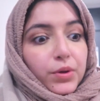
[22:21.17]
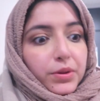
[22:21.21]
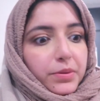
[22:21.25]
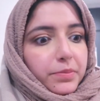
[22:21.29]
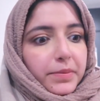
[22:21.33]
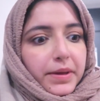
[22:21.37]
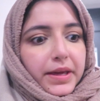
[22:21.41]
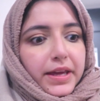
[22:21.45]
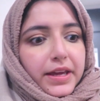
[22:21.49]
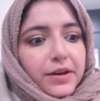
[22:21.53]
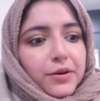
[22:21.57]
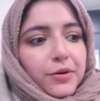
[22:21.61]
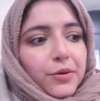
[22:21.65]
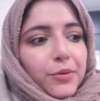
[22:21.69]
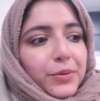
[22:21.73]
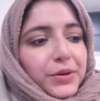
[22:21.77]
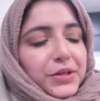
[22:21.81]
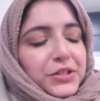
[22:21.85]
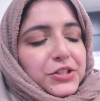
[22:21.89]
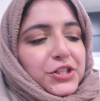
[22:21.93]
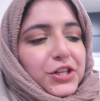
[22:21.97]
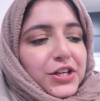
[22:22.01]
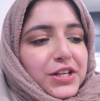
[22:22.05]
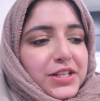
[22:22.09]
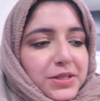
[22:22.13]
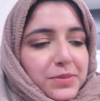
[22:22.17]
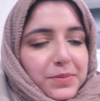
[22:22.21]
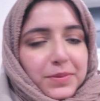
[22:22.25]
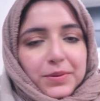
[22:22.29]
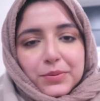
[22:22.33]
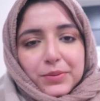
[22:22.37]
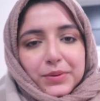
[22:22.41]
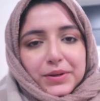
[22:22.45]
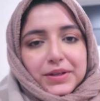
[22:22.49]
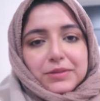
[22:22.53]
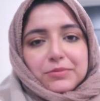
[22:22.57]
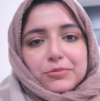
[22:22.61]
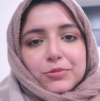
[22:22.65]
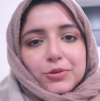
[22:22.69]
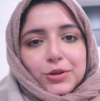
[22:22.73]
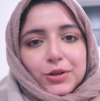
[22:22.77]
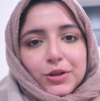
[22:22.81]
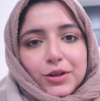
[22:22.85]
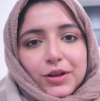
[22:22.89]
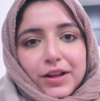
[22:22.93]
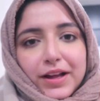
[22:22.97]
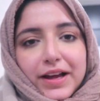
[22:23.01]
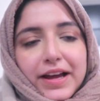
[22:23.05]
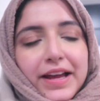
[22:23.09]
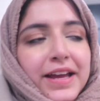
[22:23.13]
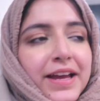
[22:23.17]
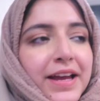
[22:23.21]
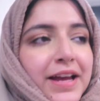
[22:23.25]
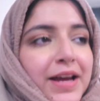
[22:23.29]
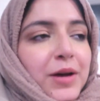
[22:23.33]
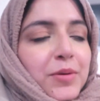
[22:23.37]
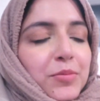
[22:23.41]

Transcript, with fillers: with me, which is a bit weird, I'm not gonna lie.